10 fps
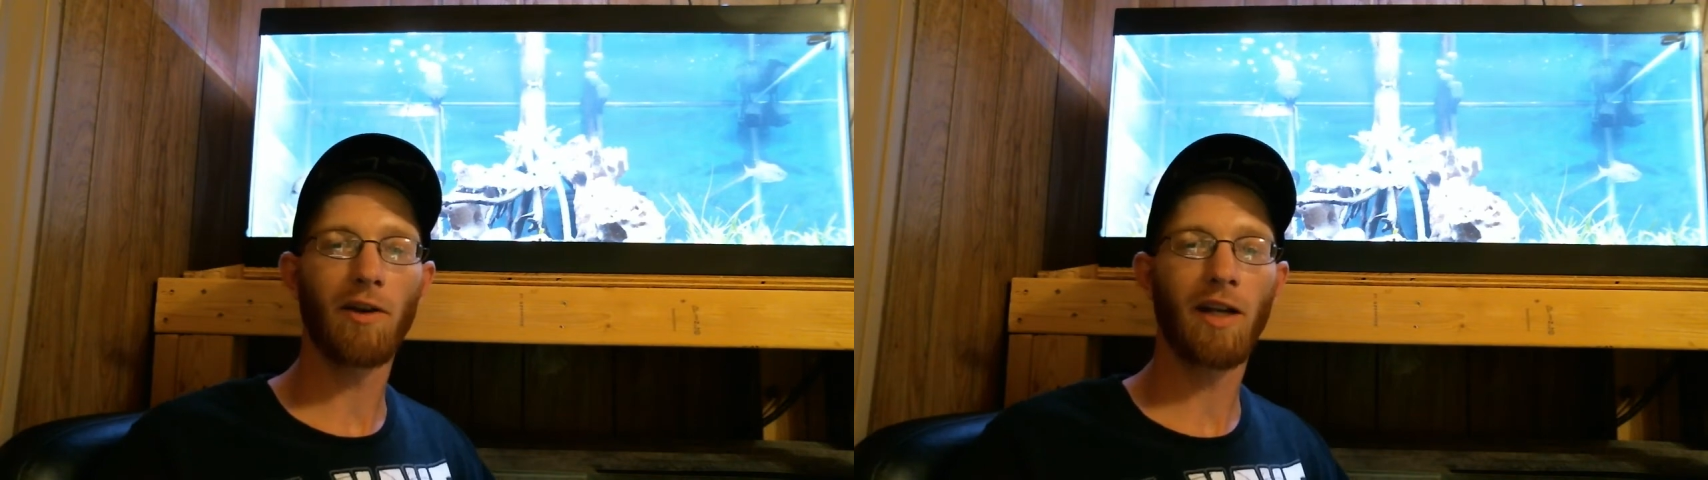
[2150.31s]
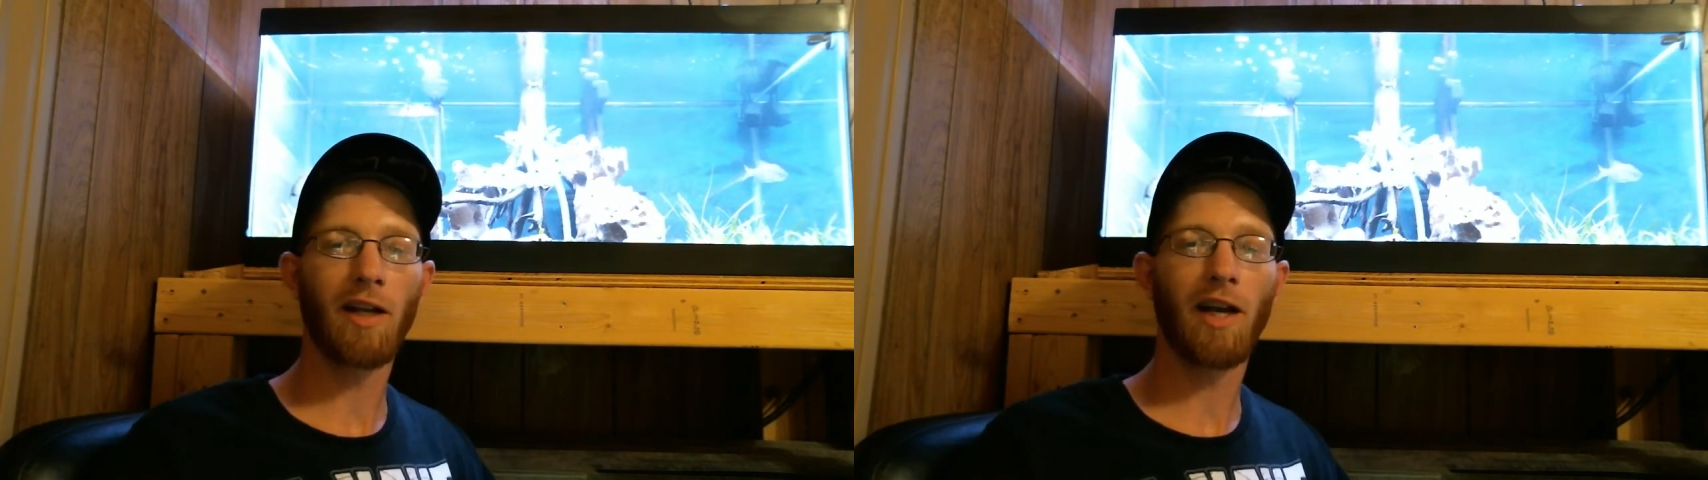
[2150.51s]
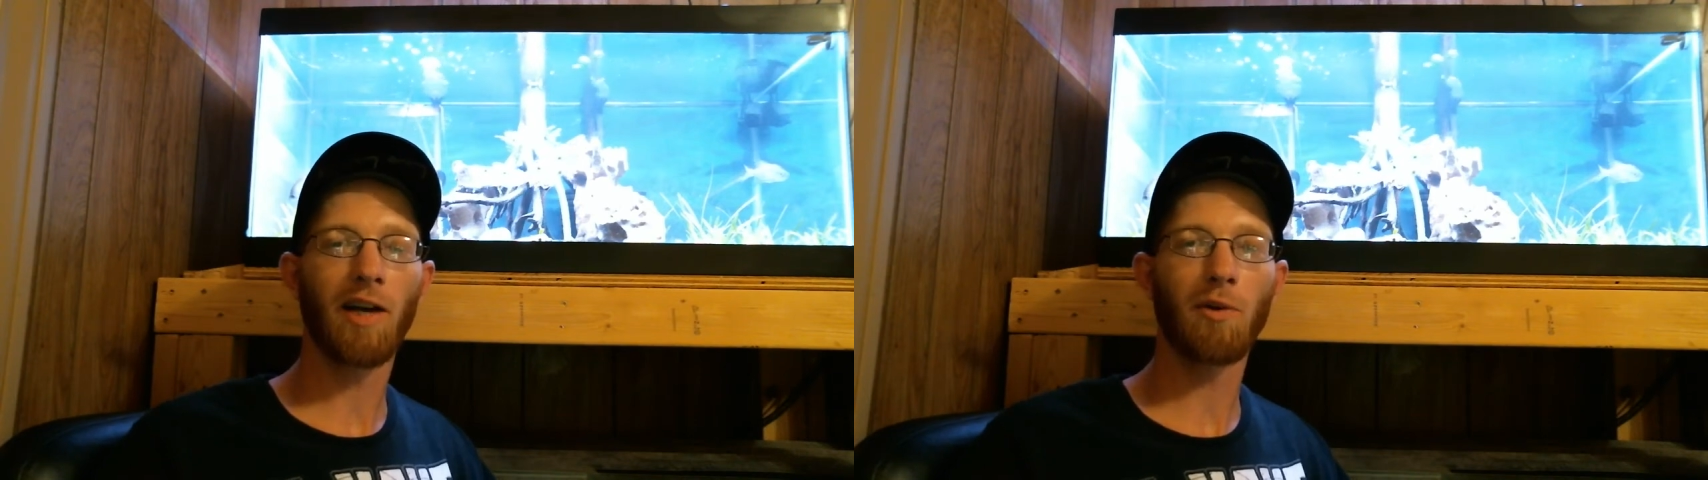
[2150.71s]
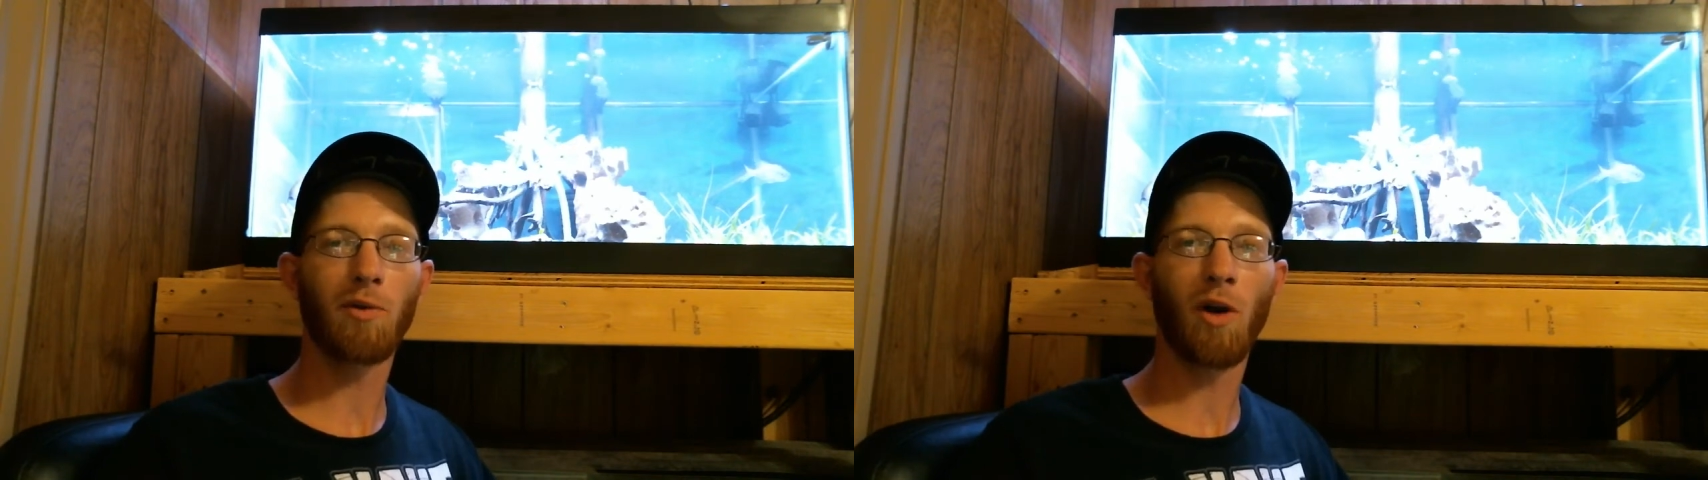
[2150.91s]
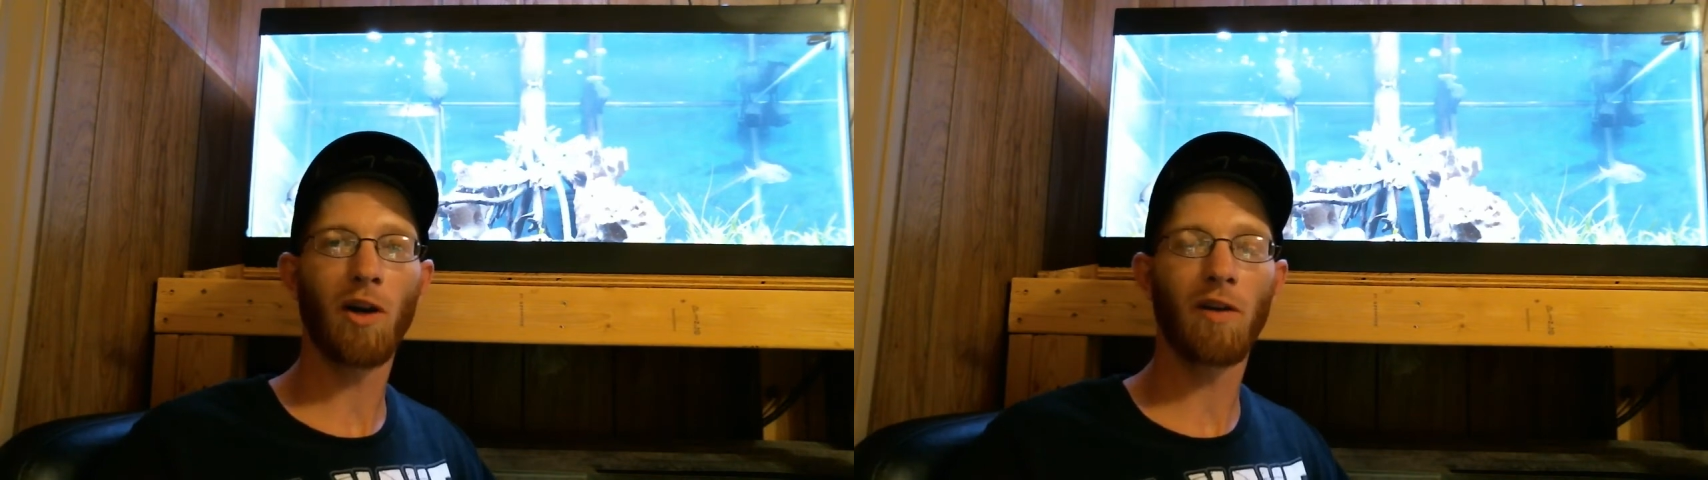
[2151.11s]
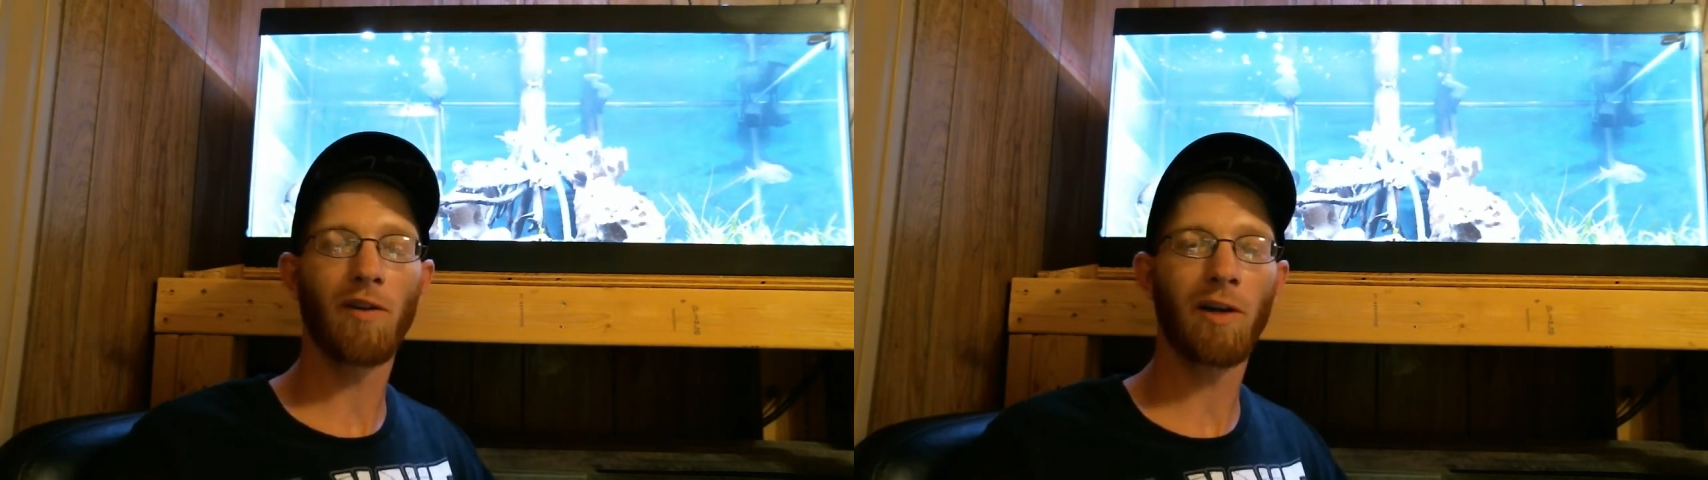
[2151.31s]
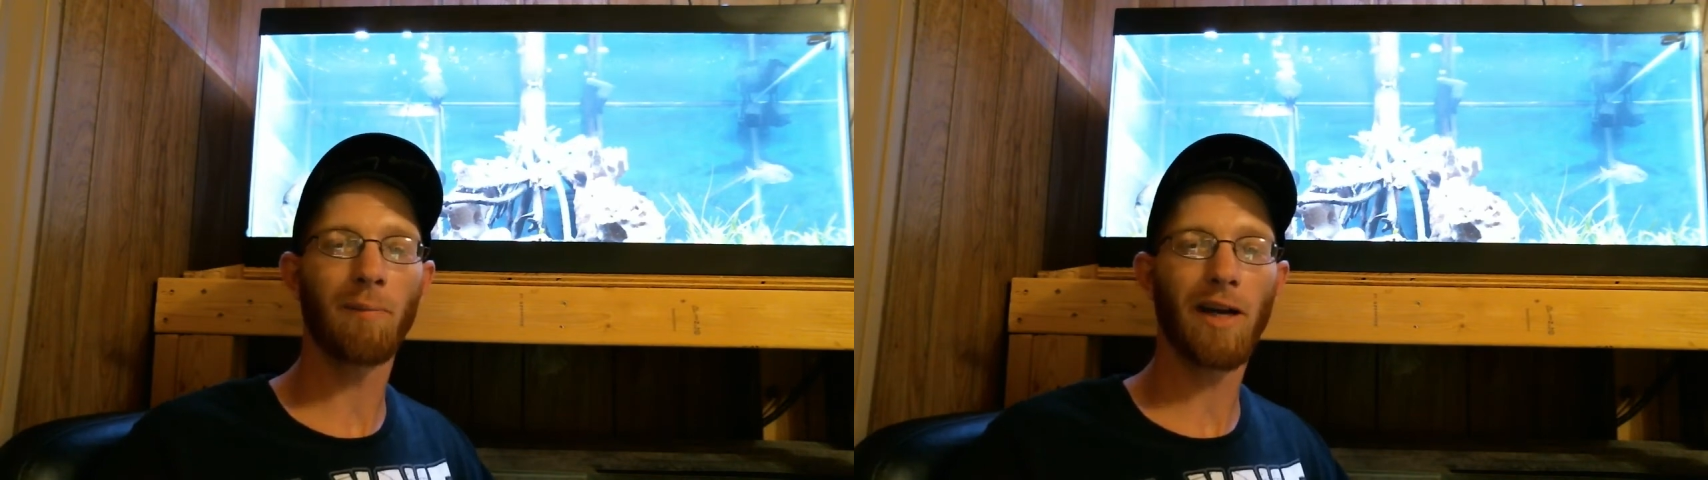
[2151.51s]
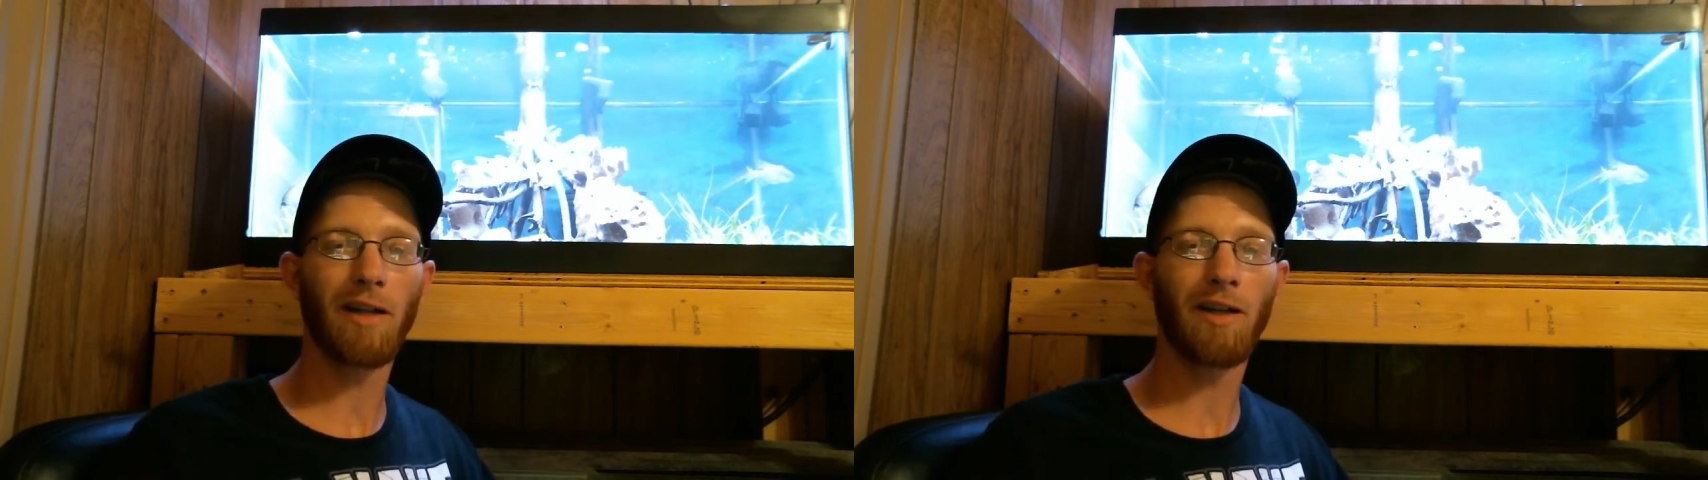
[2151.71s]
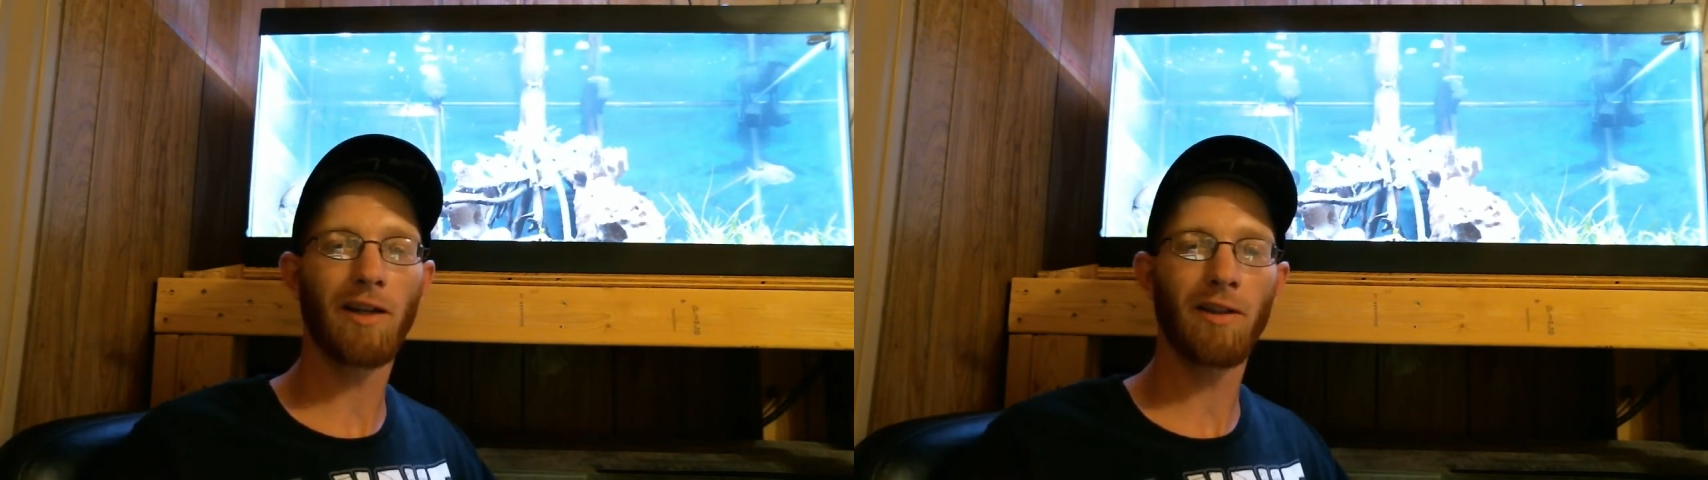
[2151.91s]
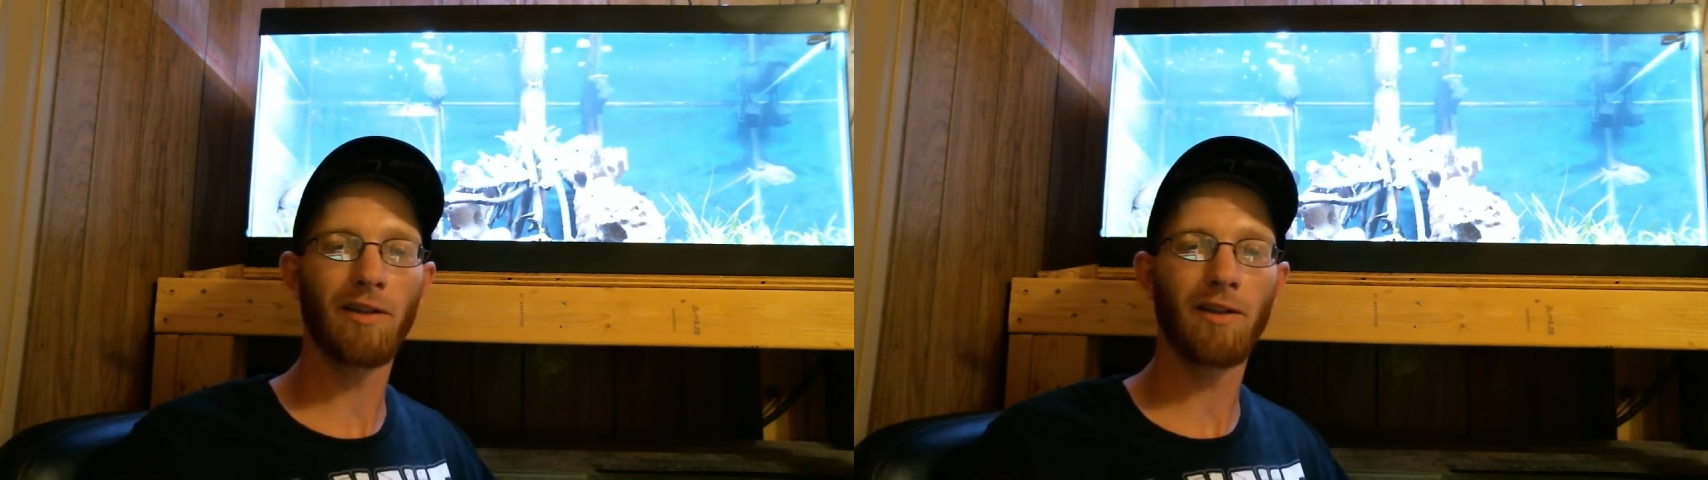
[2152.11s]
that guy was walking around back there,